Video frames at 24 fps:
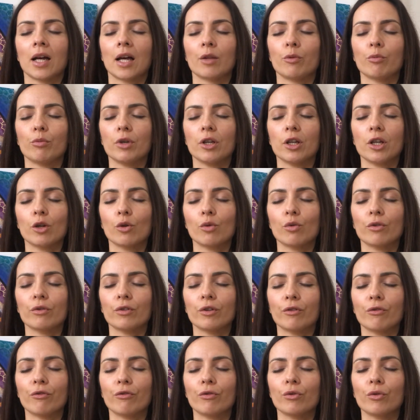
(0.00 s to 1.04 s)
and being
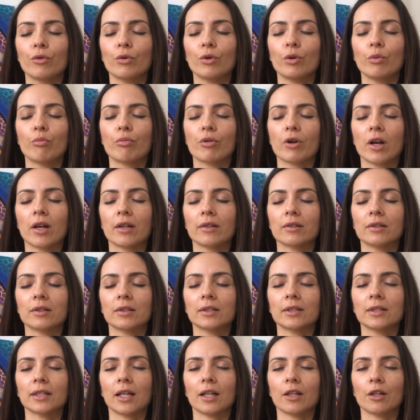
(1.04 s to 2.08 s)
with the full
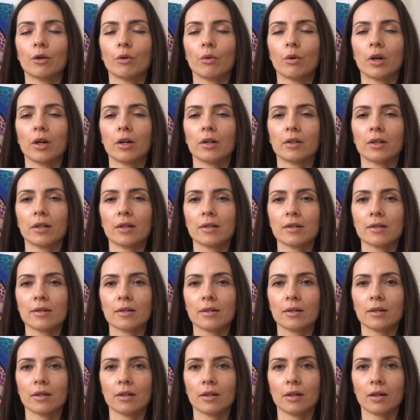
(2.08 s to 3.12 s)
presence and
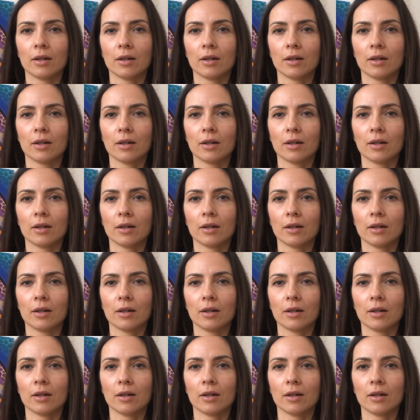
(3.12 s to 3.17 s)
awareness.